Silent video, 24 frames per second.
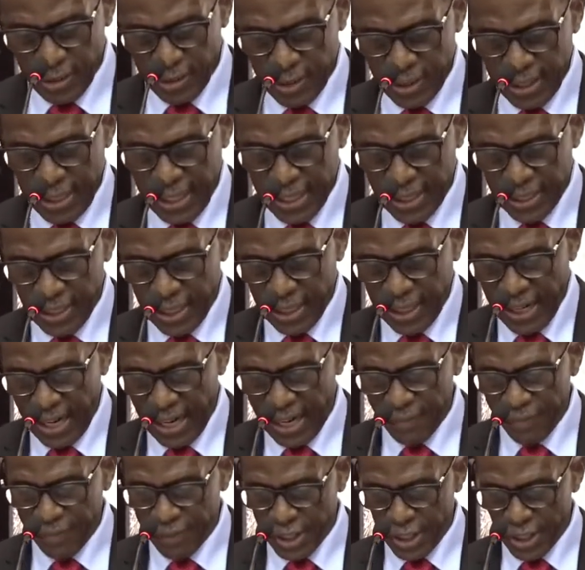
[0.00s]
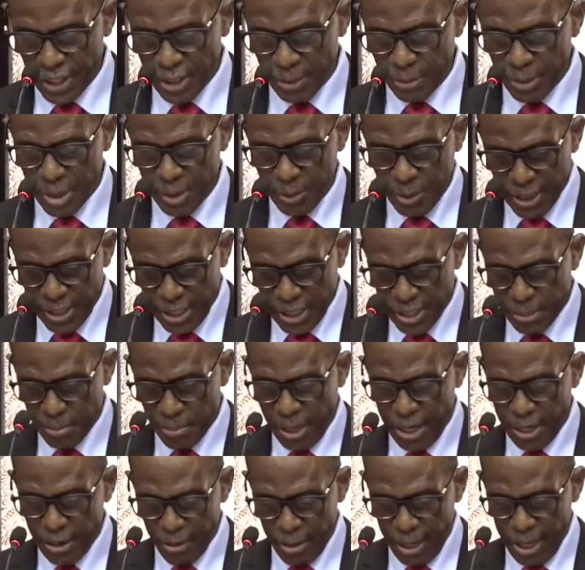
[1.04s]
a clarification. It's just
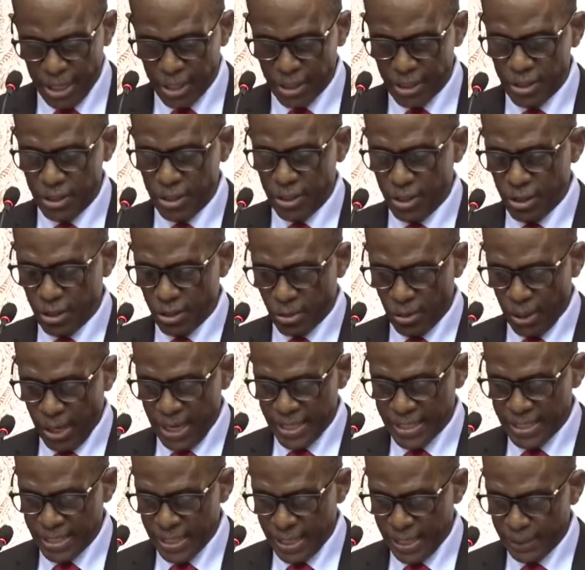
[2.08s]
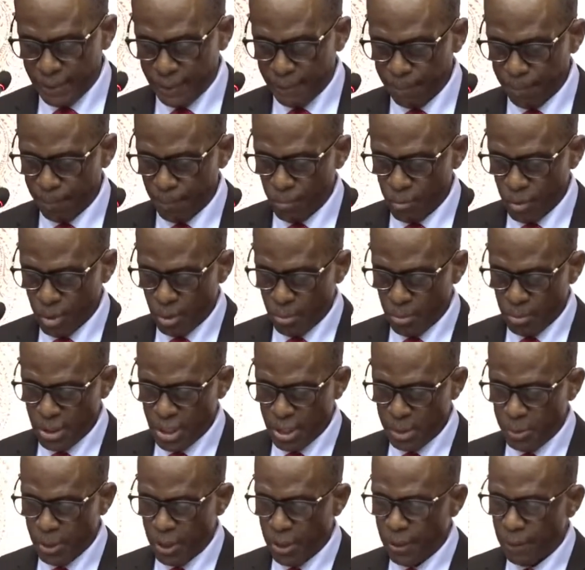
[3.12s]
my right to ask that. Mr.
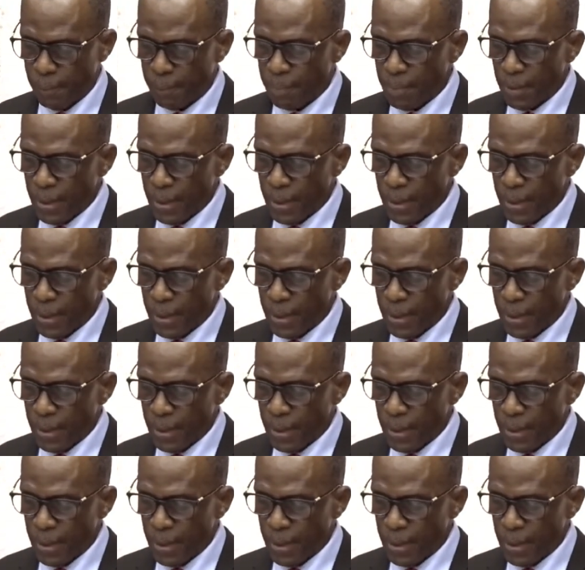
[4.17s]
Speaker,